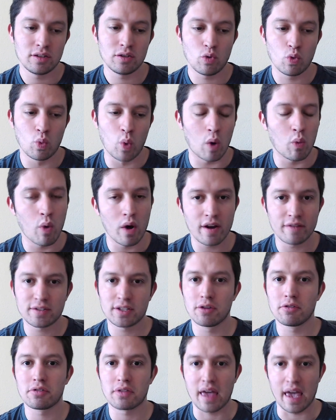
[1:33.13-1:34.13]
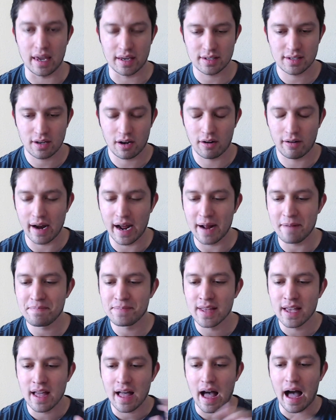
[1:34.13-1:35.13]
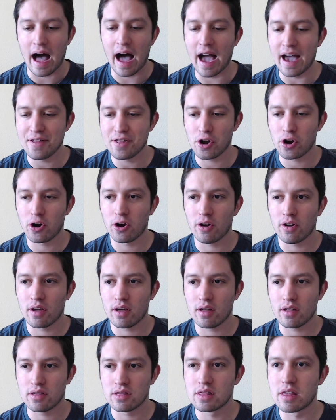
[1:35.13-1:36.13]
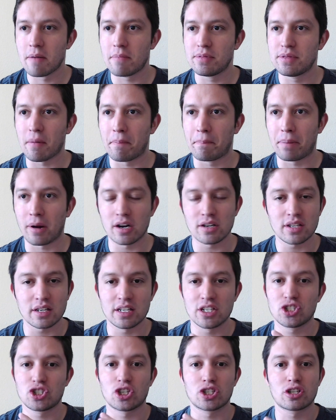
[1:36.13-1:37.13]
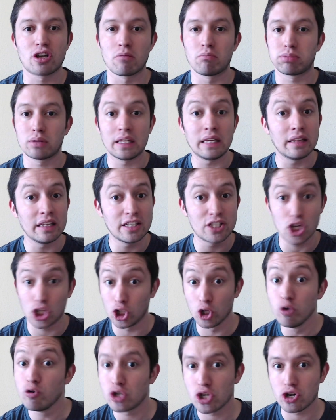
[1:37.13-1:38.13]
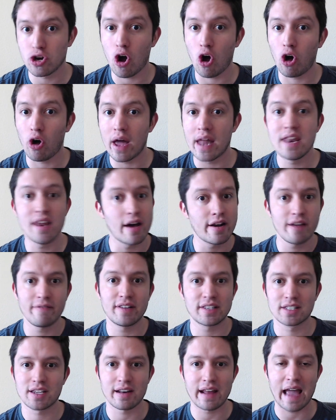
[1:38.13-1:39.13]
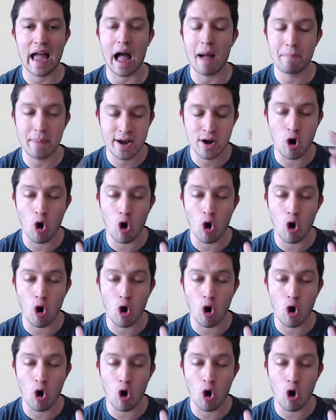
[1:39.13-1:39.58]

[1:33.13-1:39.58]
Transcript: one of two things, all right? Either the person is just completely delusional and none of it's going to happen,